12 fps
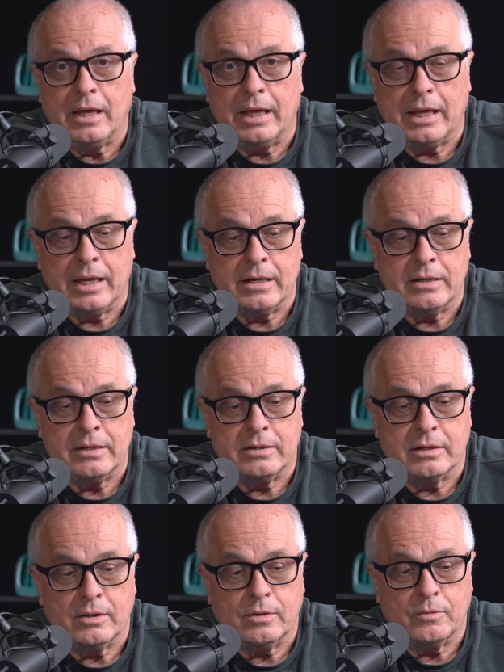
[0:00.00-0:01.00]
And
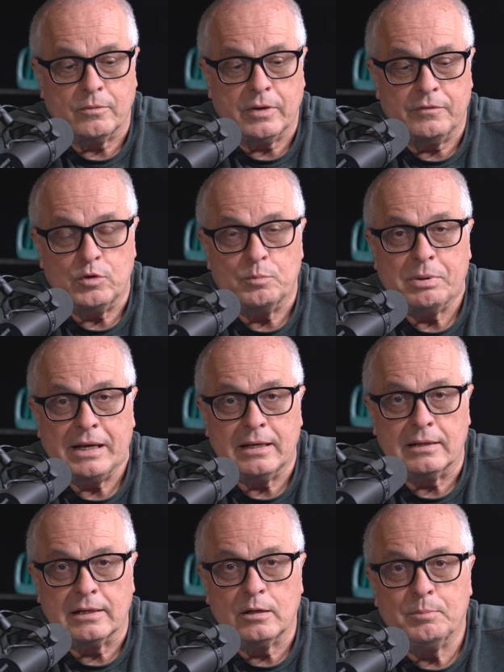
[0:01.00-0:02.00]
if you pay a
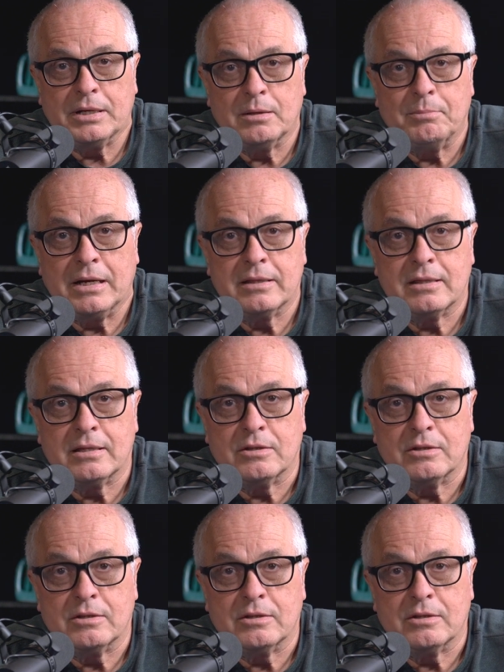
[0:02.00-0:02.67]
little bit a month,